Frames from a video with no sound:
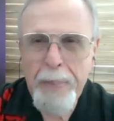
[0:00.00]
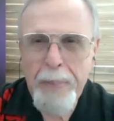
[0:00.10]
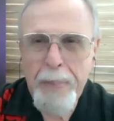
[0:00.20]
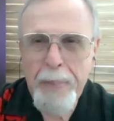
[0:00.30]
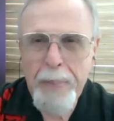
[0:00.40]

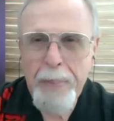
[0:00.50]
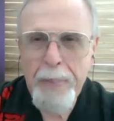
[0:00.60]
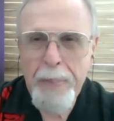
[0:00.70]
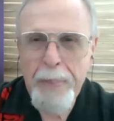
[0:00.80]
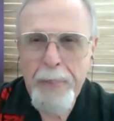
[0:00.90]
Uh,
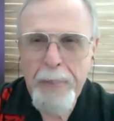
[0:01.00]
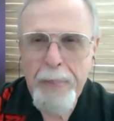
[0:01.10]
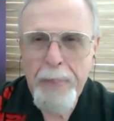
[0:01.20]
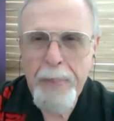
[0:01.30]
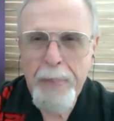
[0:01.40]
one is
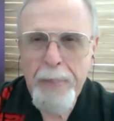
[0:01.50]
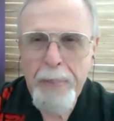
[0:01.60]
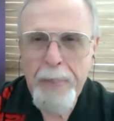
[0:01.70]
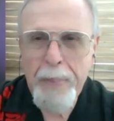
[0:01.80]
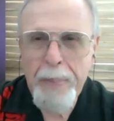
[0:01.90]
like,
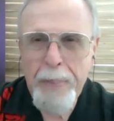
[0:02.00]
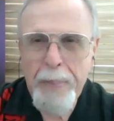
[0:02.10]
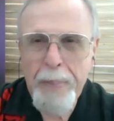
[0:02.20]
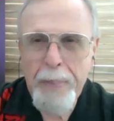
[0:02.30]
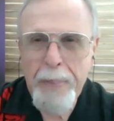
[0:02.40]

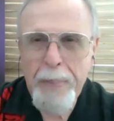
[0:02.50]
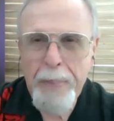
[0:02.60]
whether